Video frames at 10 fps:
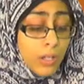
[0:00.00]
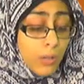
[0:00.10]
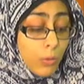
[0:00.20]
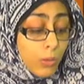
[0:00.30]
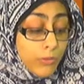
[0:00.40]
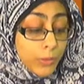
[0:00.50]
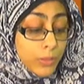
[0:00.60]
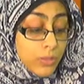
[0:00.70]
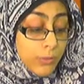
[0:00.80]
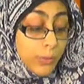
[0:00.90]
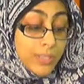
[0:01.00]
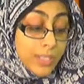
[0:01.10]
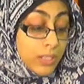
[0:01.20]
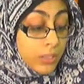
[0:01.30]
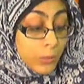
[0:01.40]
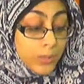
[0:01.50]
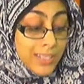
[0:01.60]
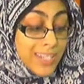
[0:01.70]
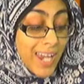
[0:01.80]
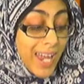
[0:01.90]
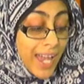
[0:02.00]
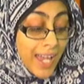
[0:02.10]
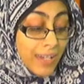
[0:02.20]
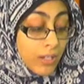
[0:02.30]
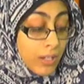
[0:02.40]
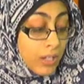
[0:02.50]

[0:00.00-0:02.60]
or for those of you who didn't, you at least had